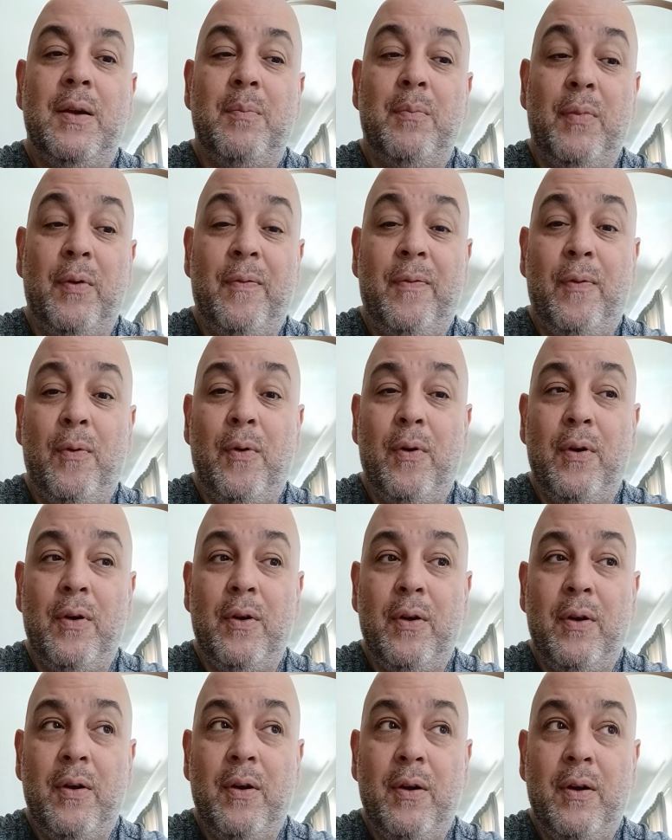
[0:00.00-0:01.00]

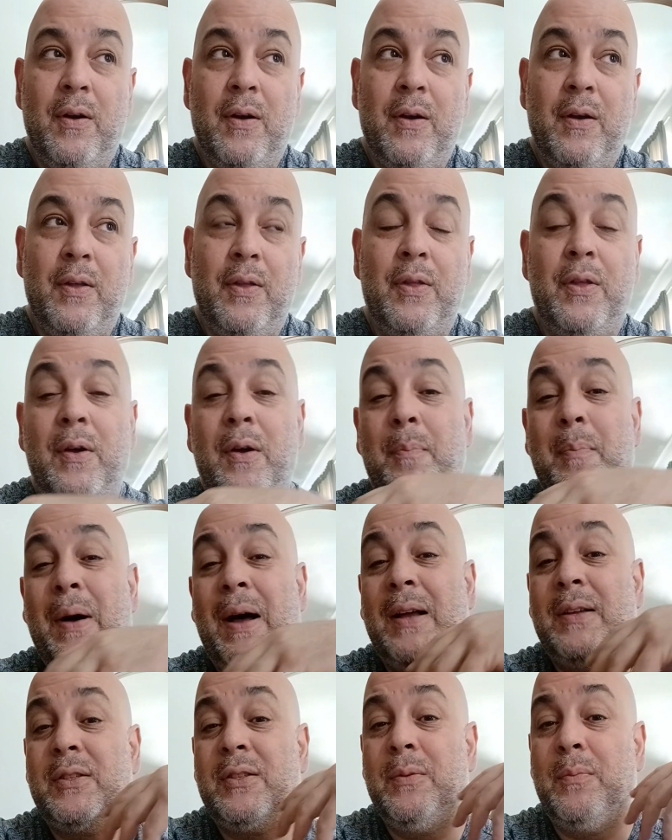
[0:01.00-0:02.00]
before the
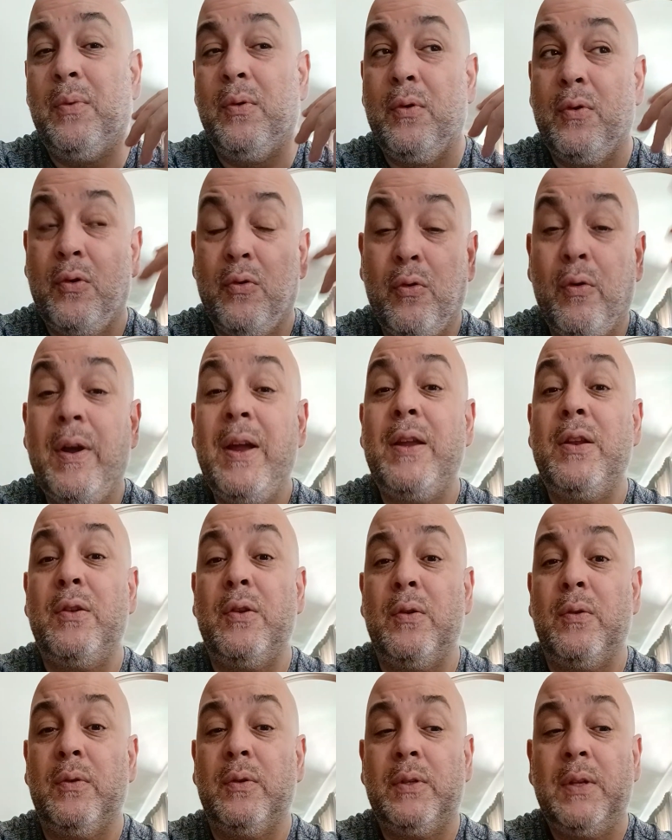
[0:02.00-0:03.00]
possible great
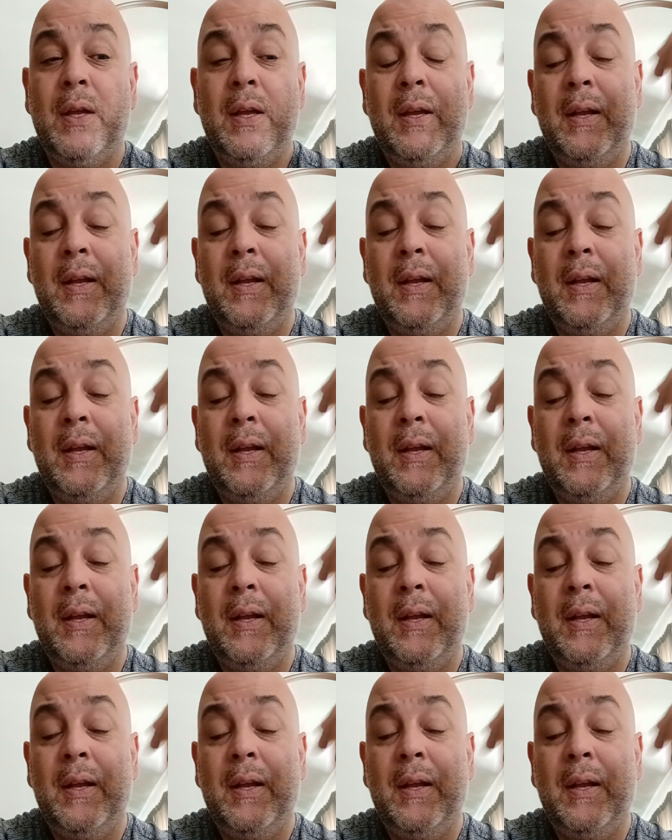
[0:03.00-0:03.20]
news.